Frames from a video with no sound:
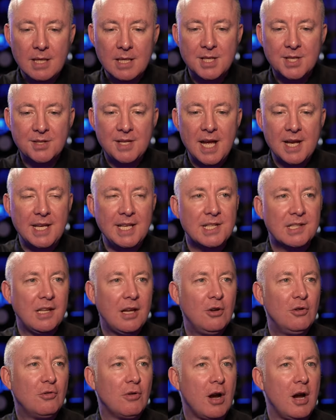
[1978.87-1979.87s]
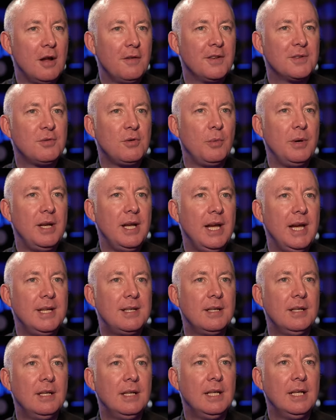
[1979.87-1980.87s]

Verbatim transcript: Steady, slow growth. That's what we need.